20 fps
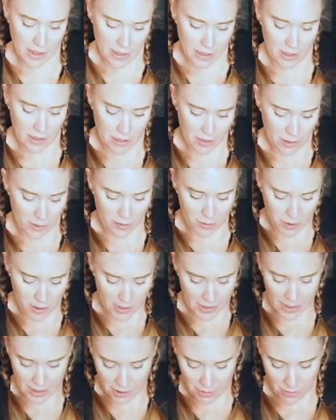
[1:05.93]
So I'm
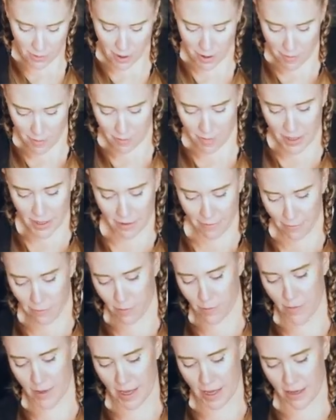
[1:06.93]
just going to rub. I'm going to get
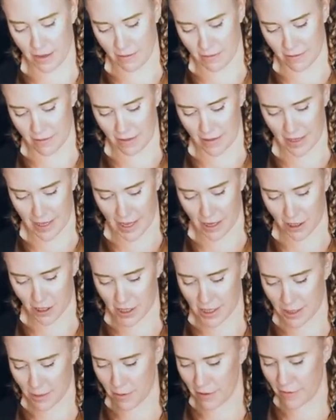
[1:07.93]
from that
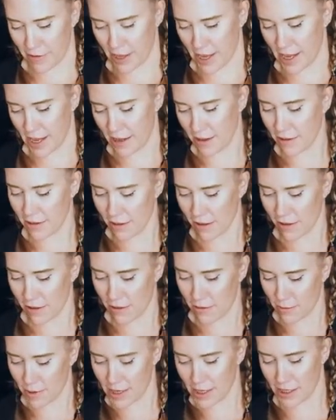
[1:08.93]
just above the ankle all the
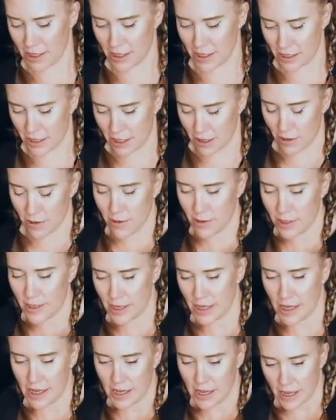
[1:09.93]
way to the toes.
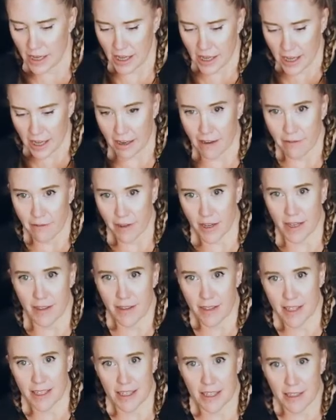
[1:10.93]
And if
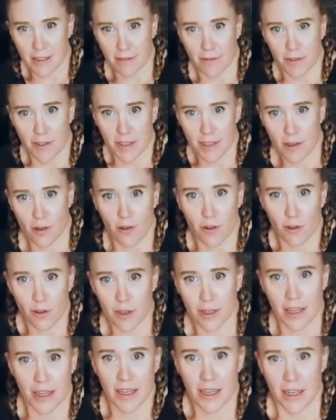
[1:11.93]
anything still feels
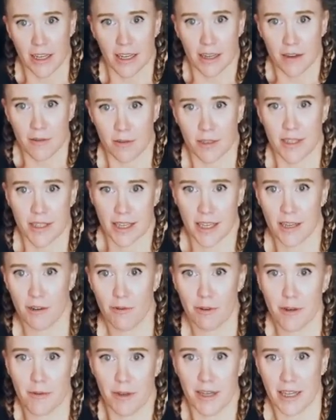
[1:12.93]
cold, I'm just going to
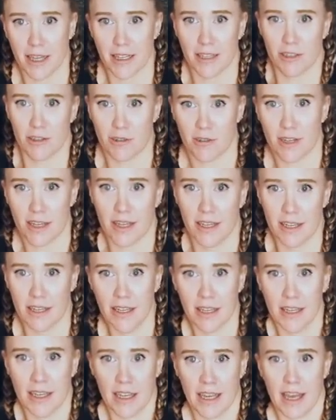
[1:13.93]
rub it extra.
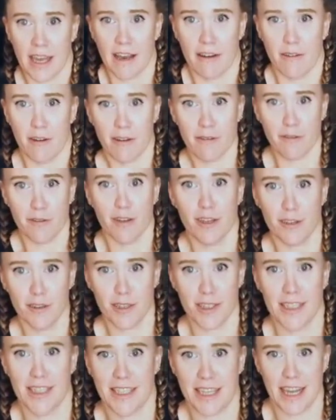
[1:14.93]
However you
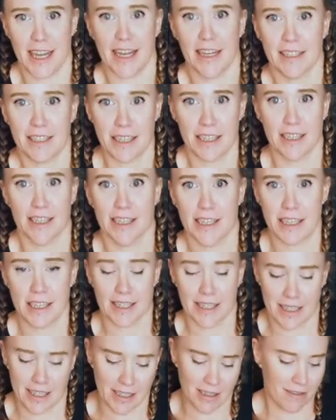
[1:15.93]
need to access
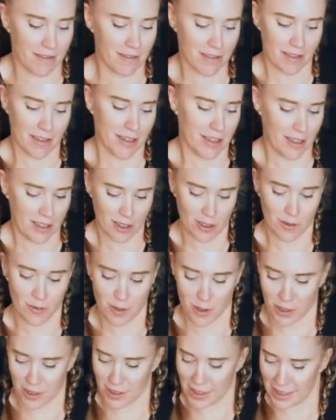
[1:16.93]
this, do
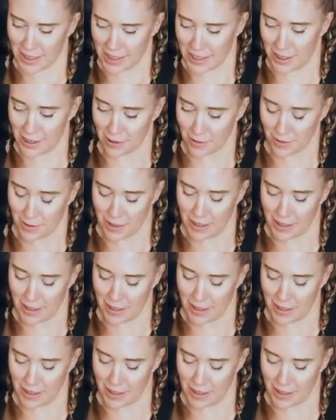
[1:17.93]
what you need to do.